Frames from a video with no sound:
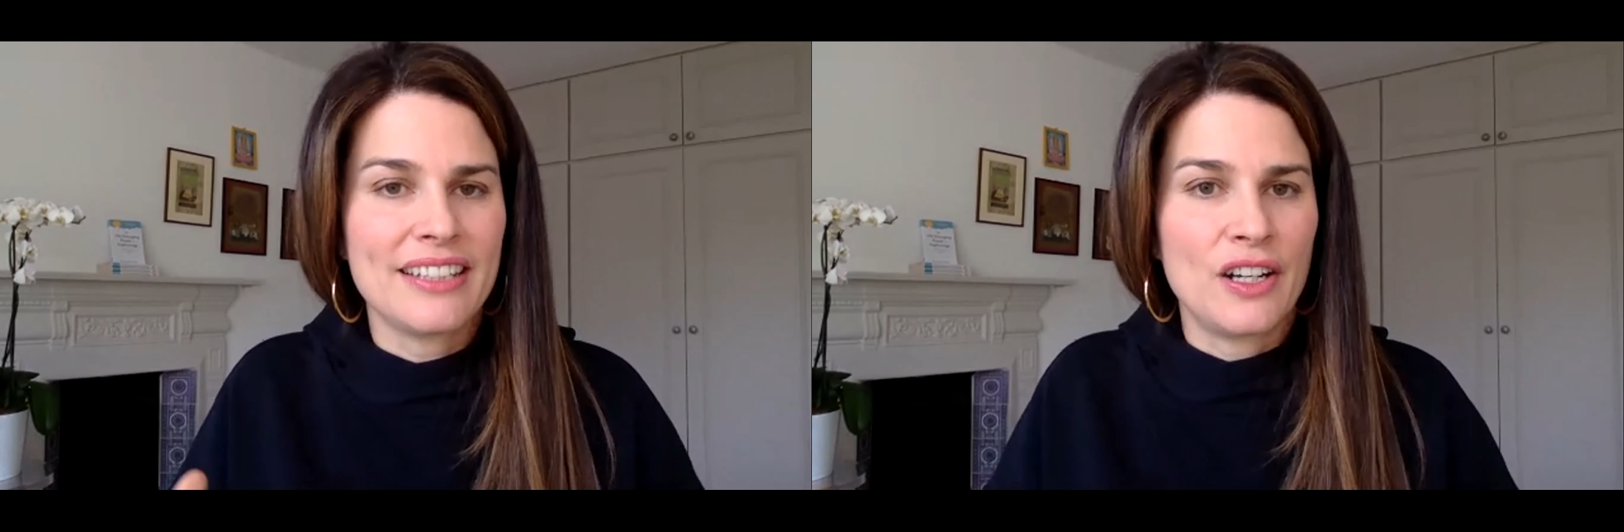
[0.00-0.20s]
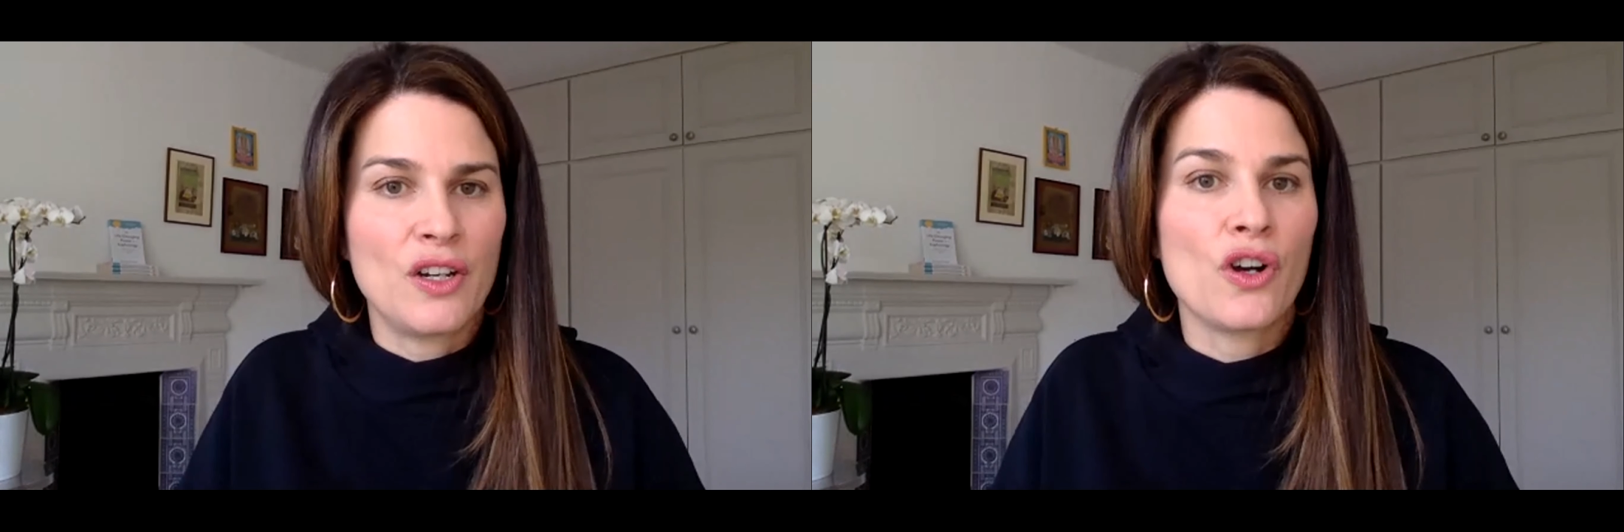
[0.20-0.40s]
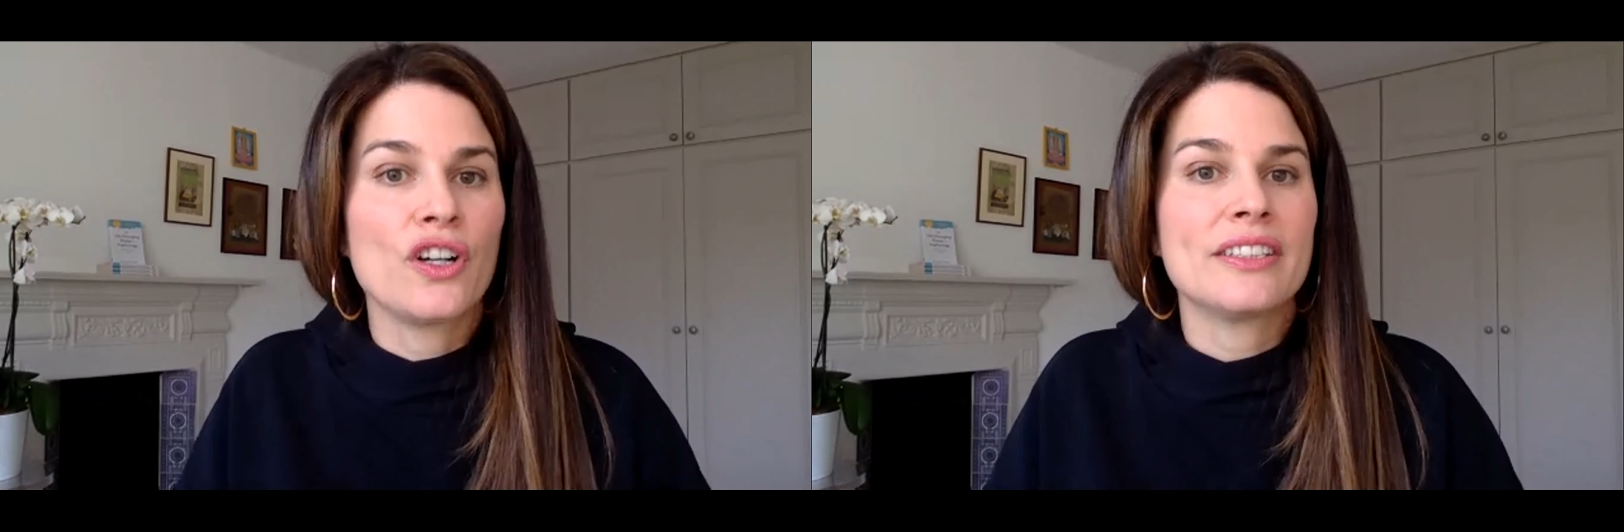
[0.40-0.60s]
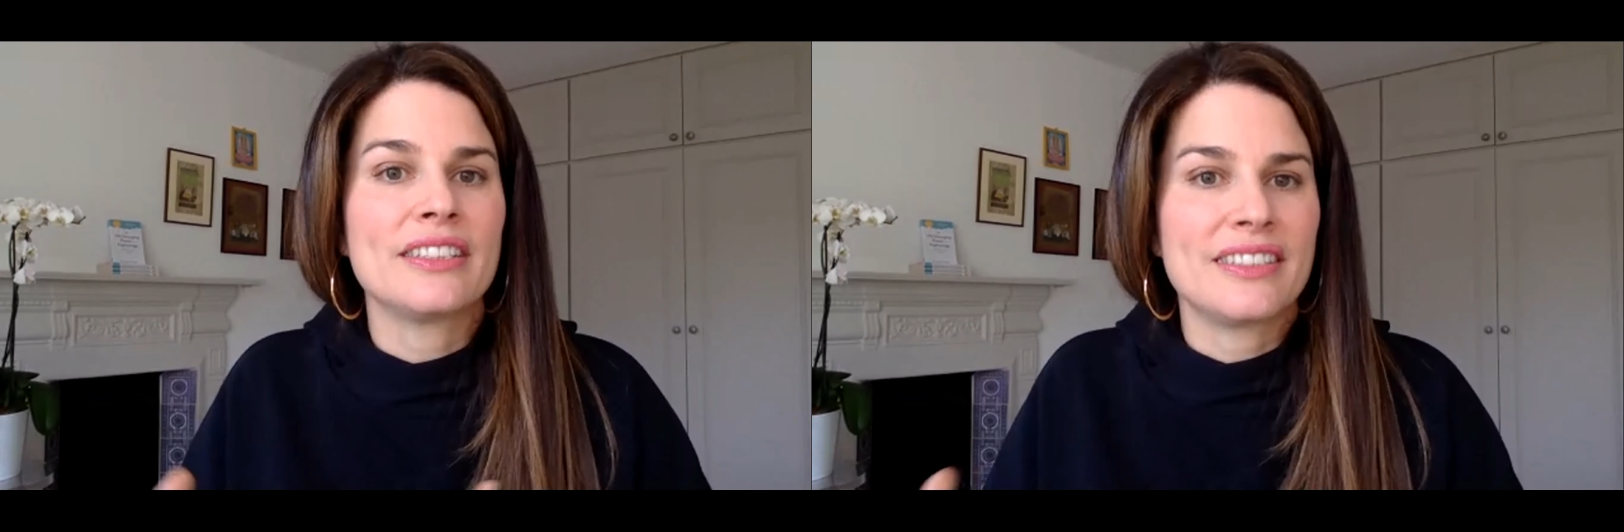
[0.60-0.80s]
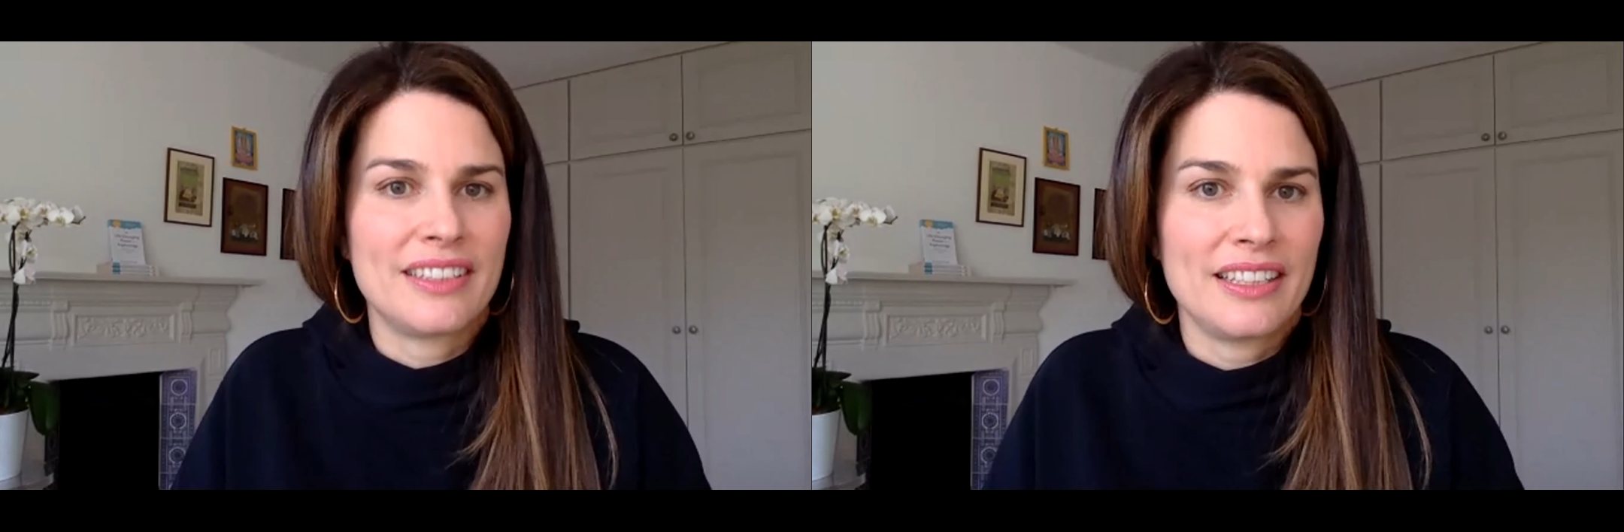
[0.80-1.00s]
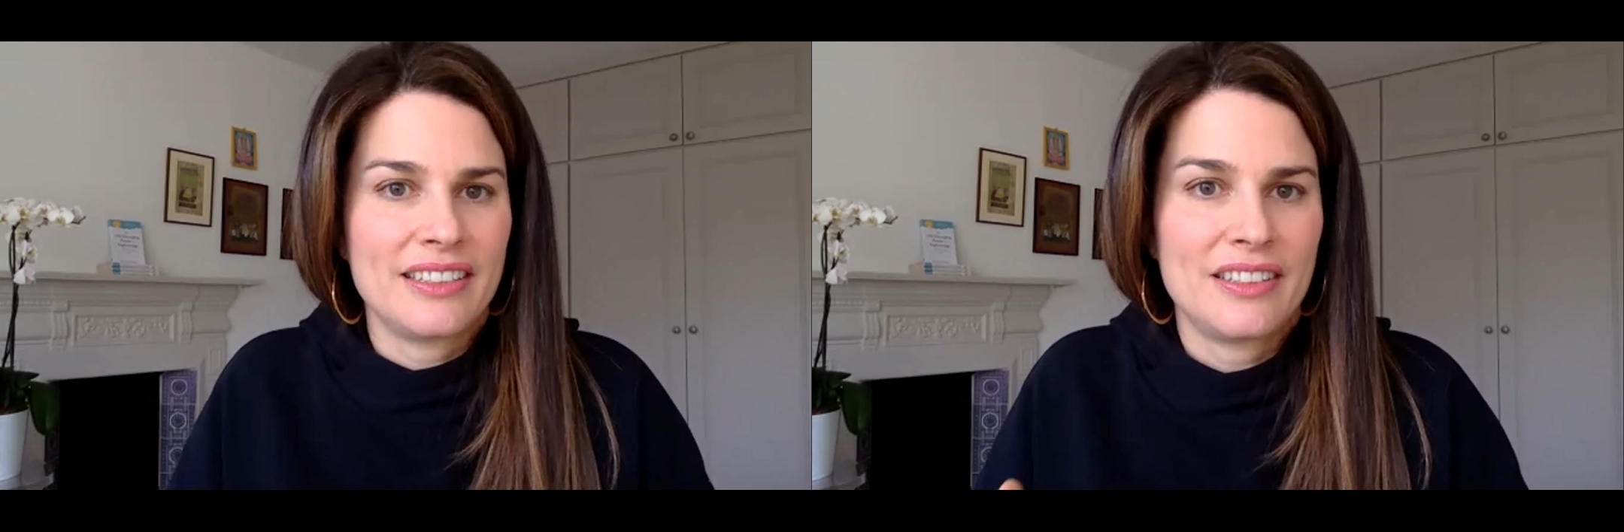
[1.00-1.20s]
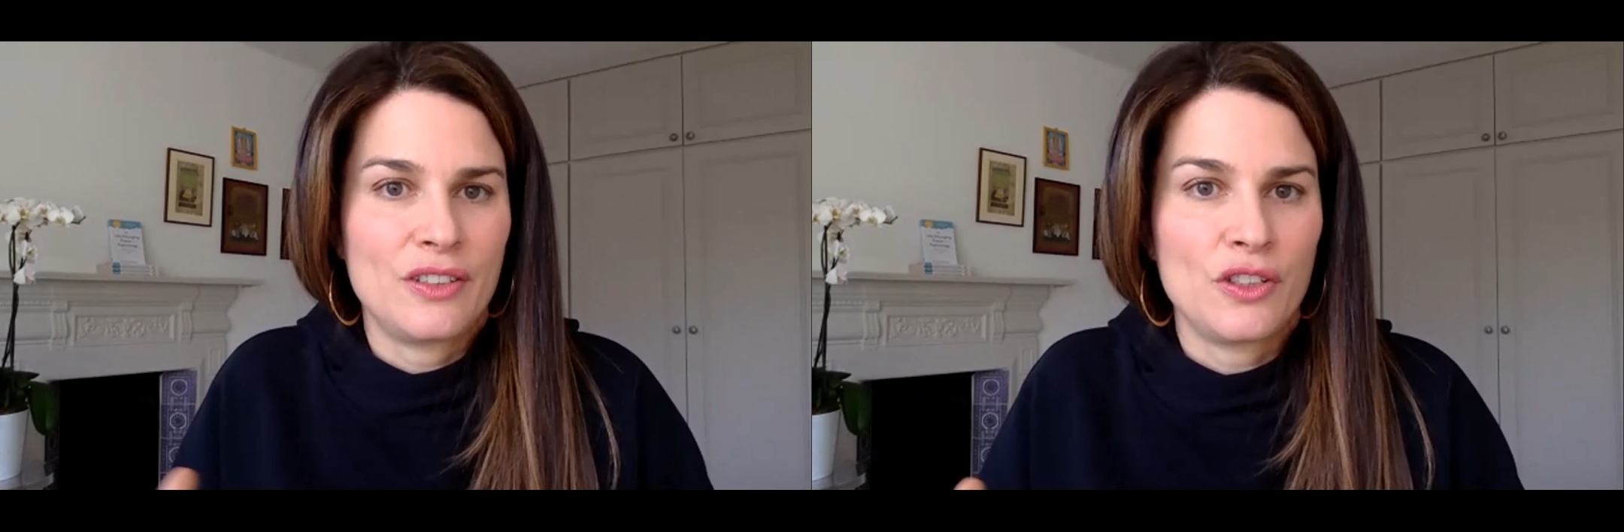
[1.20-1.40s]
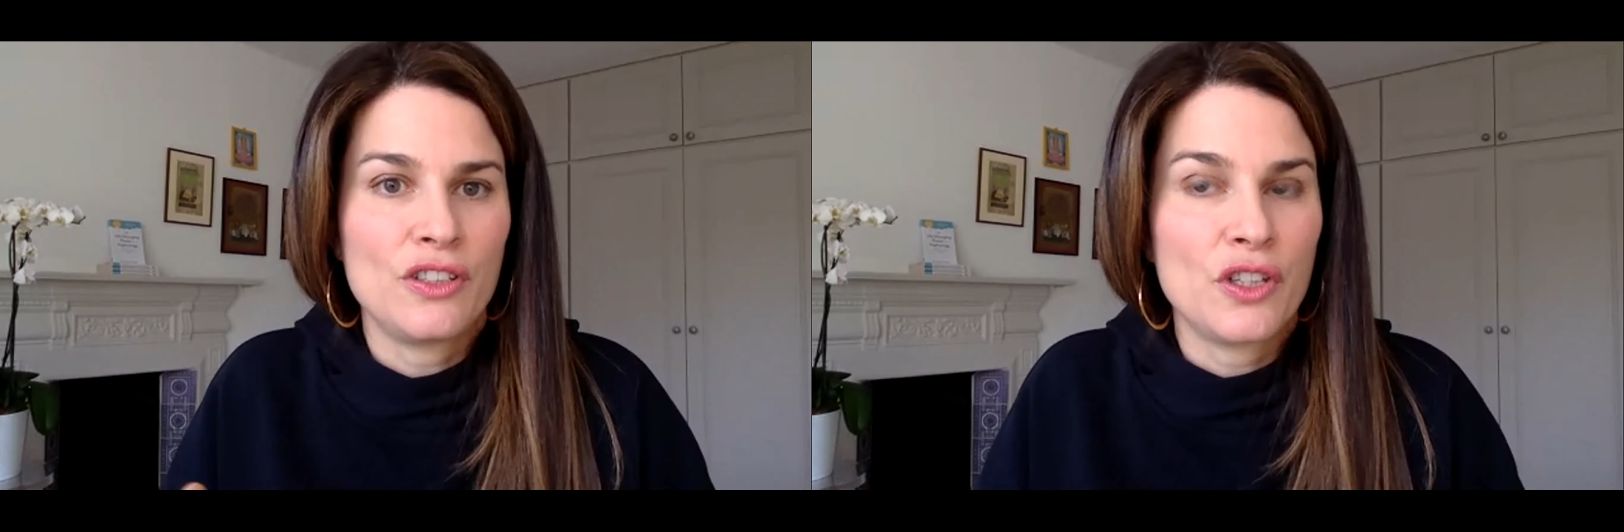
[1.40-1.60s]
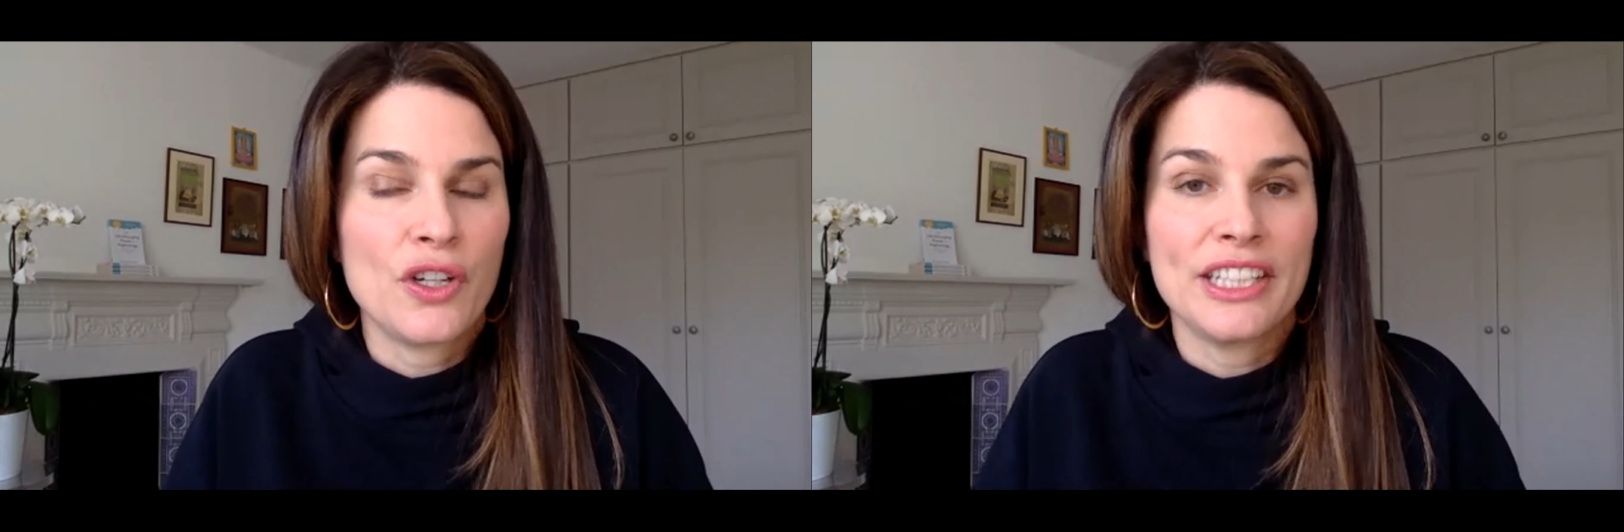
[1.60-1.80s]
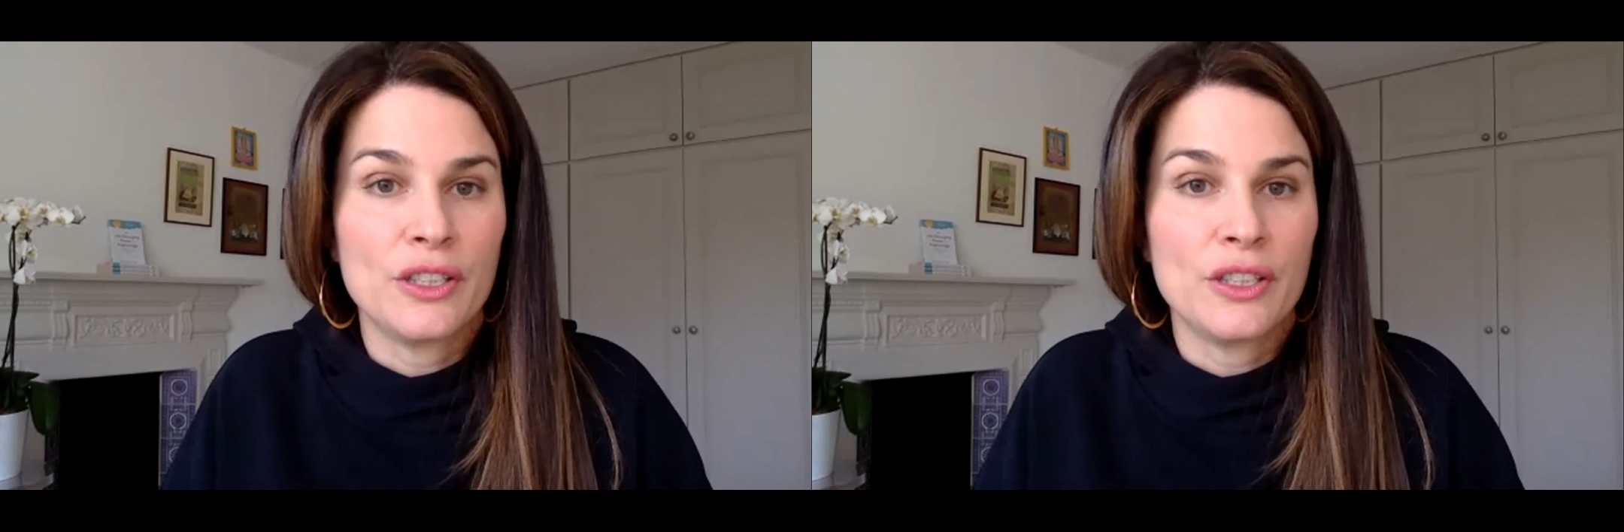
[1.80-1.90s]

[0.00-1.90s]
and logos is it's the study